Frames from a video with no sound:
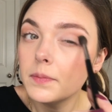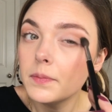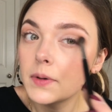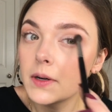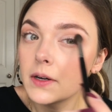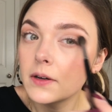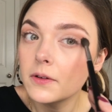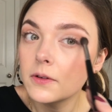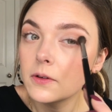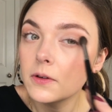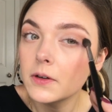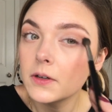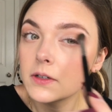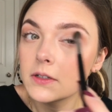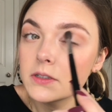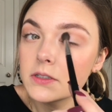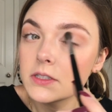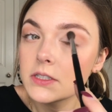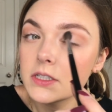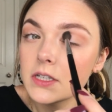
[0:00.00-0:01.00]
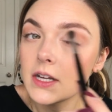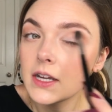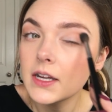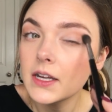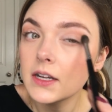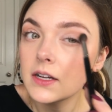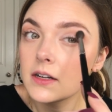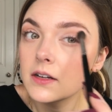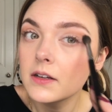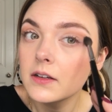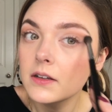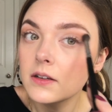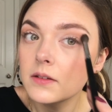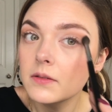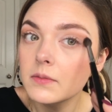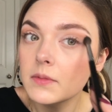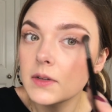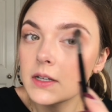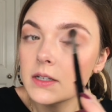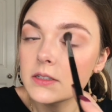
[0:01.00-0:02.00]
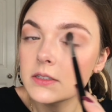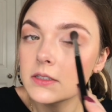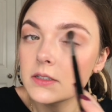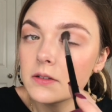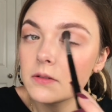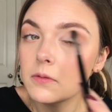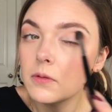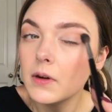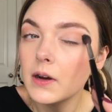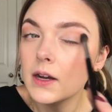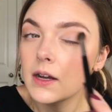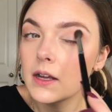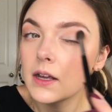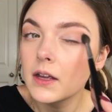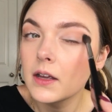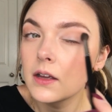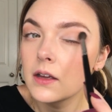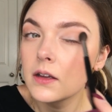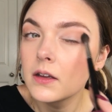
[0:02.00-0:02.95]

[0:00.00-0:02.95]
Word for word: burnt orange shade. I'm not sure why.